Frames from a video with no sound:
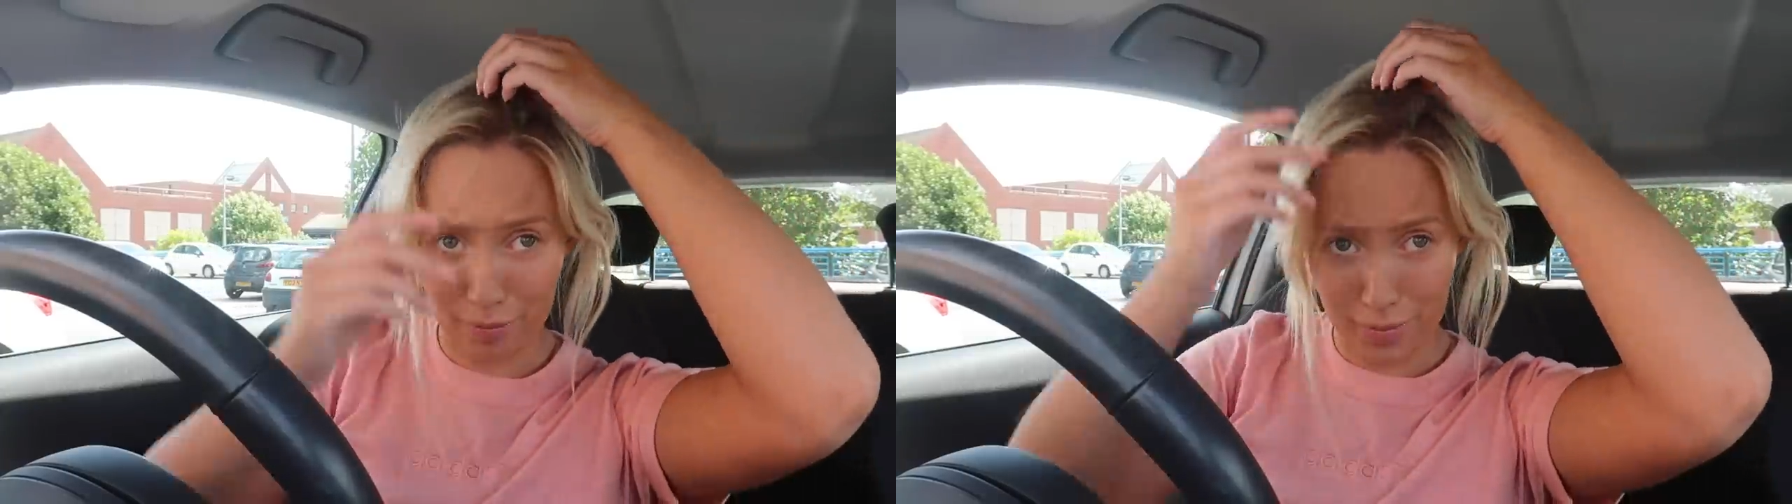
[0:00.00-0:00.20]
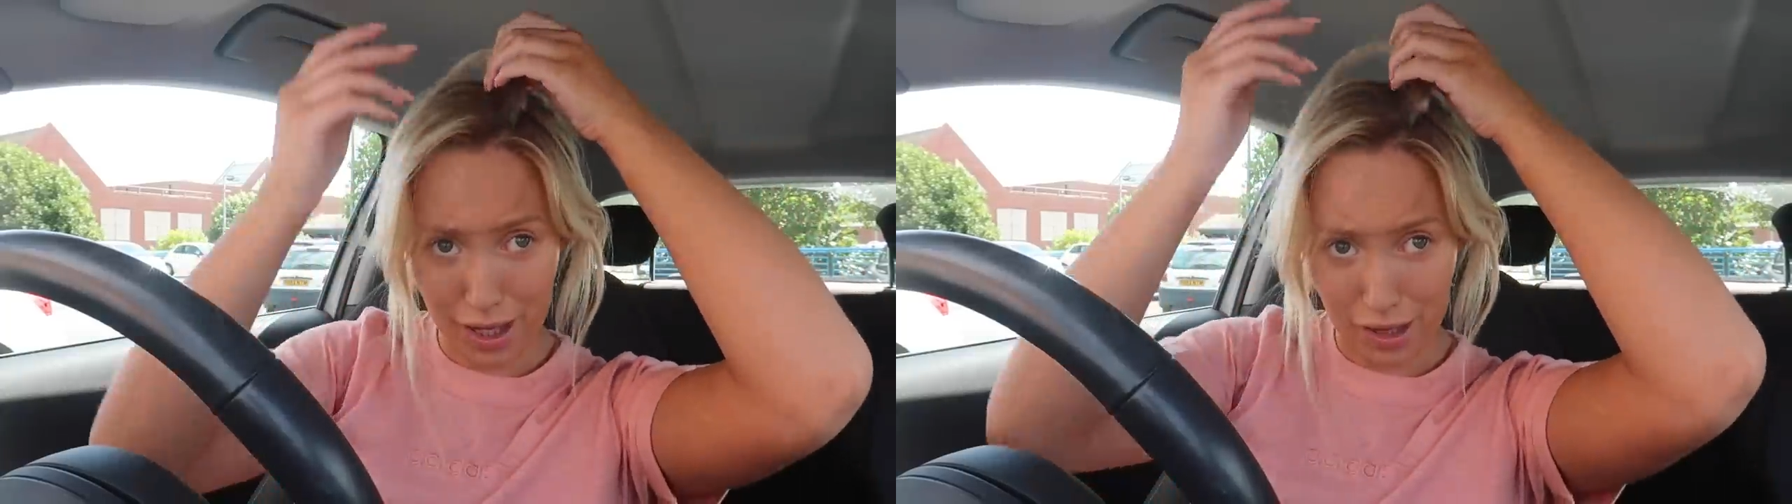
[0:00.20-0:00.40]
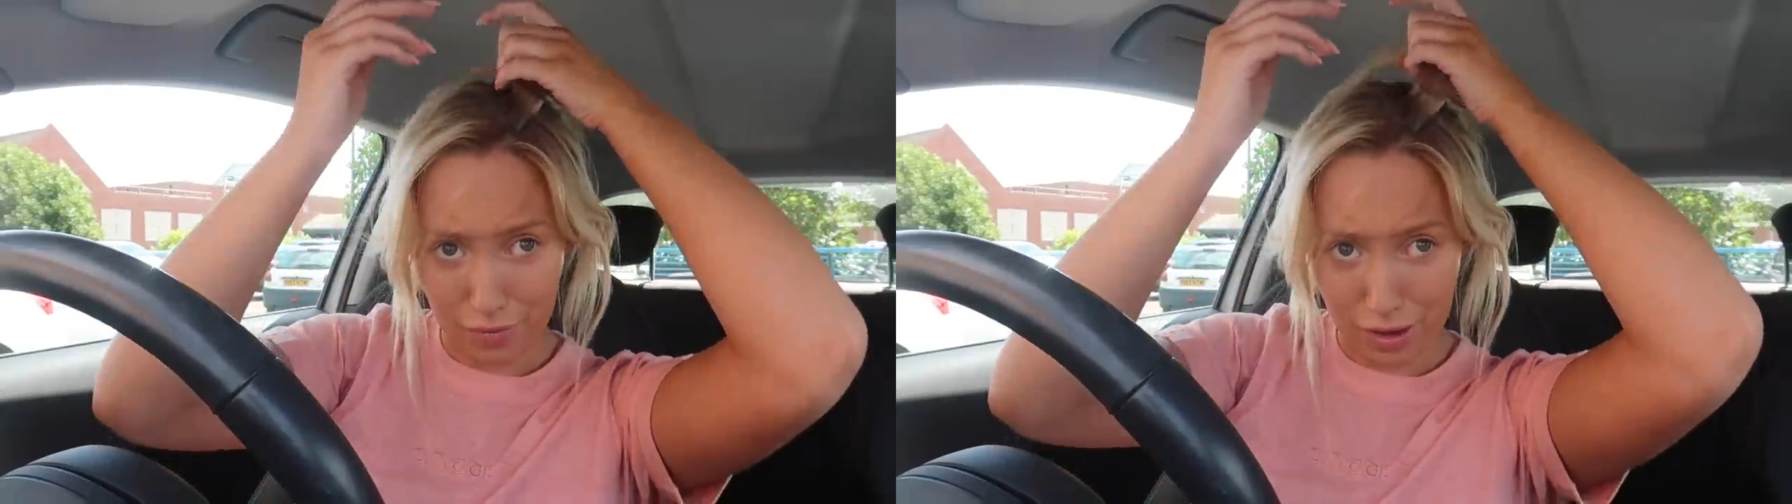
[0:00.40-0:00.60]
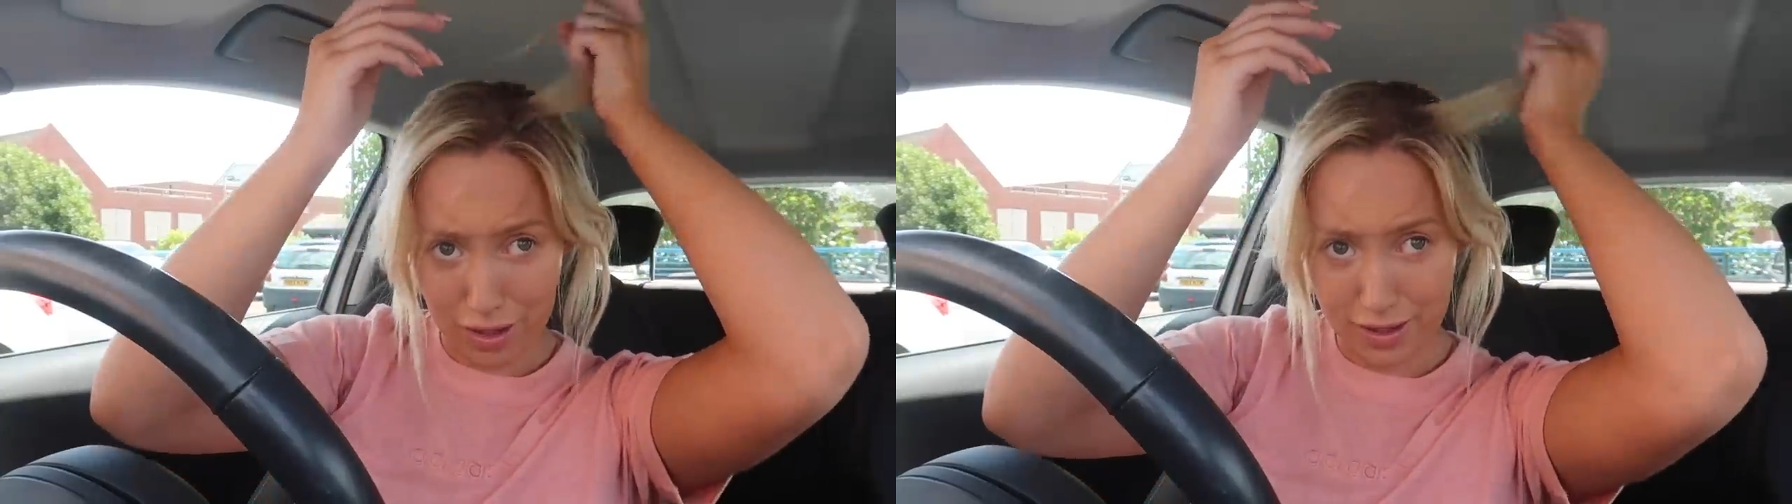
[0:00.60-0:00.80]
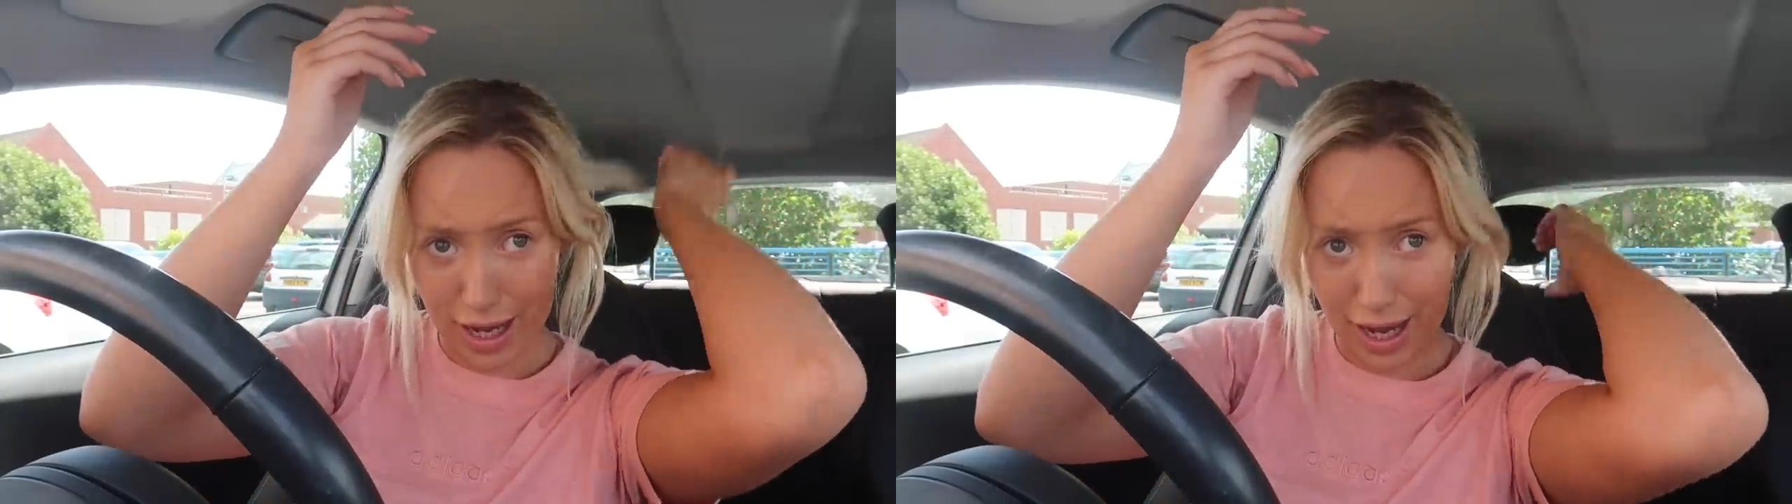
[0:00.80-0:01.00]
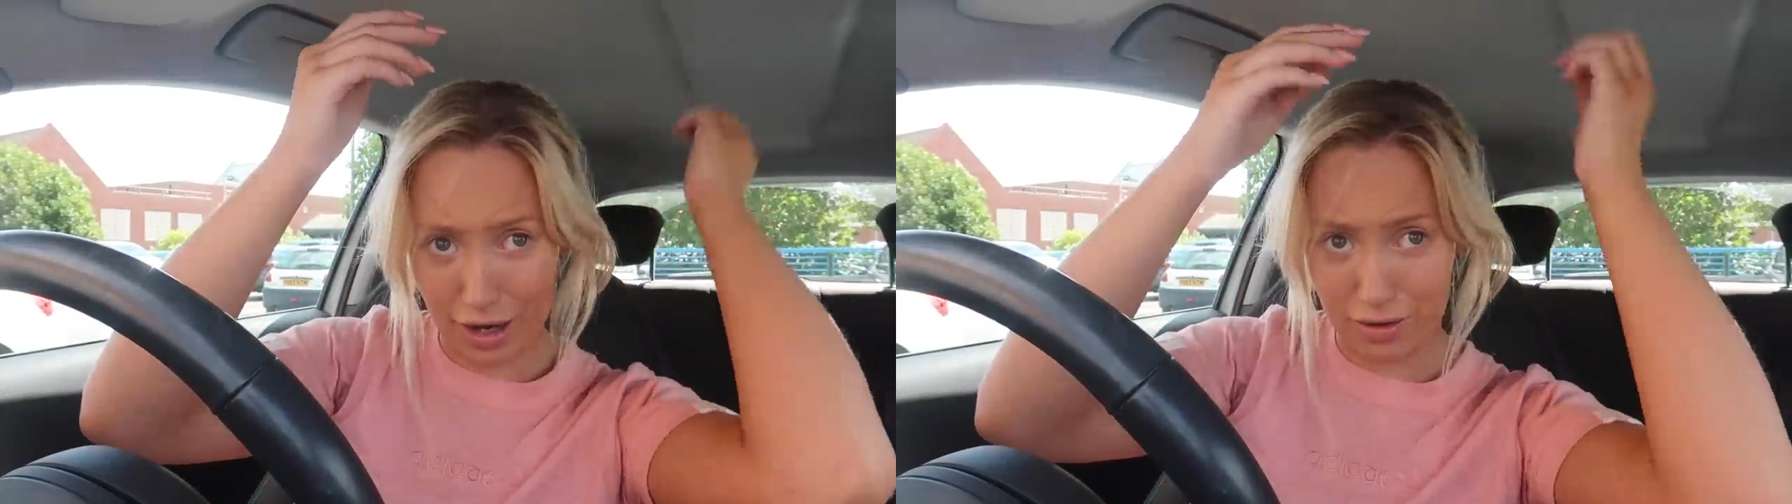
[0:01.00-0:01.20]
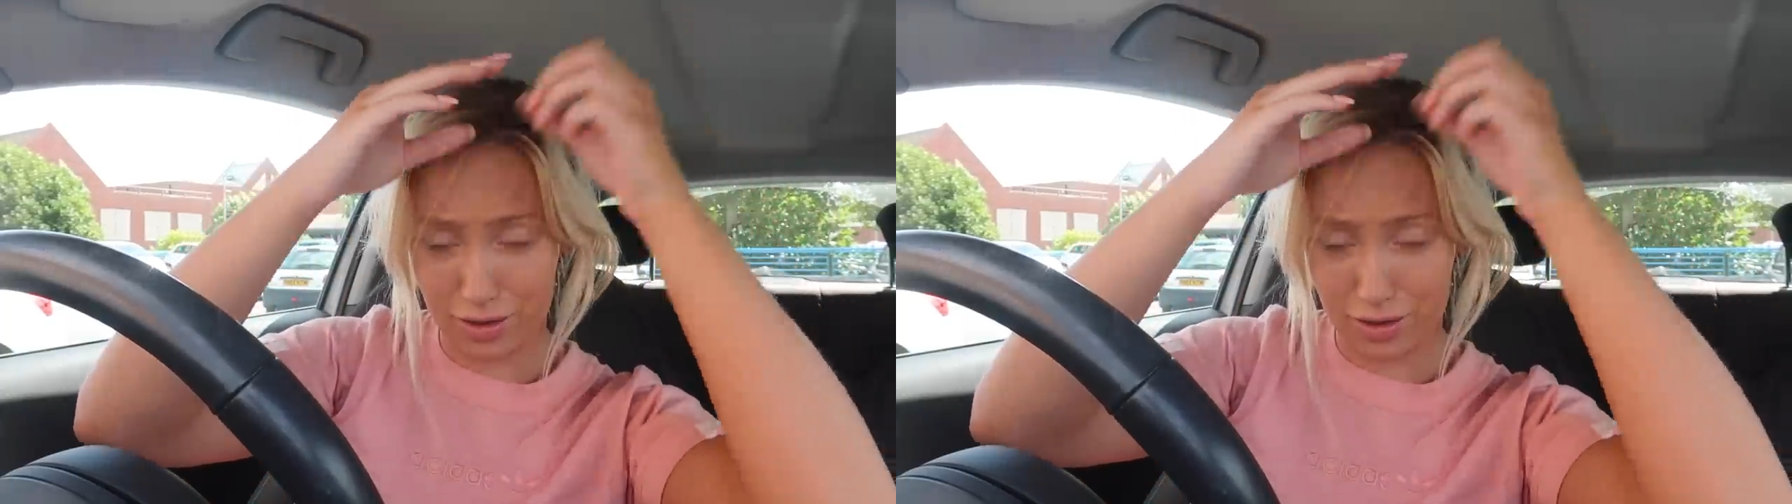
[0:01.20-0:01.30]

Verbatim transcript: me when this hair